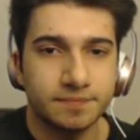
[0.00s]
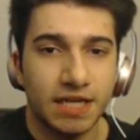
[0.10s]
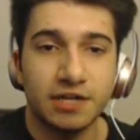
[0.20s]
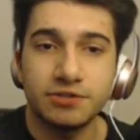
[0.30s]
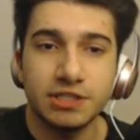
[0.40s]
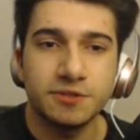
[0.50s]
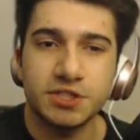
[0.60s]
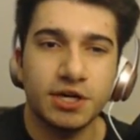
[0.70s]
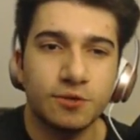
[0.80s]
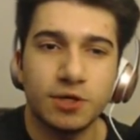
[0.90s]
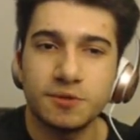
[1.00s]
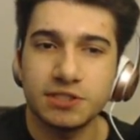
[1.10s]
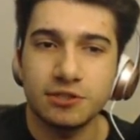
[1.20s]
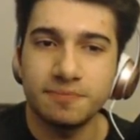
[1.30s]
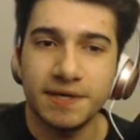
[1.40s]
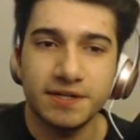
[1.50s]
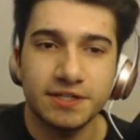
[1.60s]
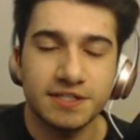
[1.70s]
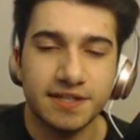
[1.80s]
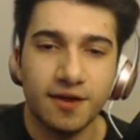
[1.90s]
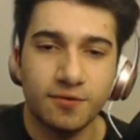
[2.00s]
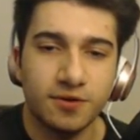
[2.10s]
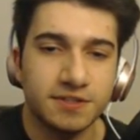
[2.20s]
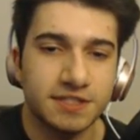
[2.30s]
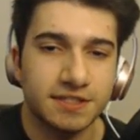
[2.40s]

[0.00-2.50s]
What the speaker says: I really wish Arkwang was a little better because Arkwang's a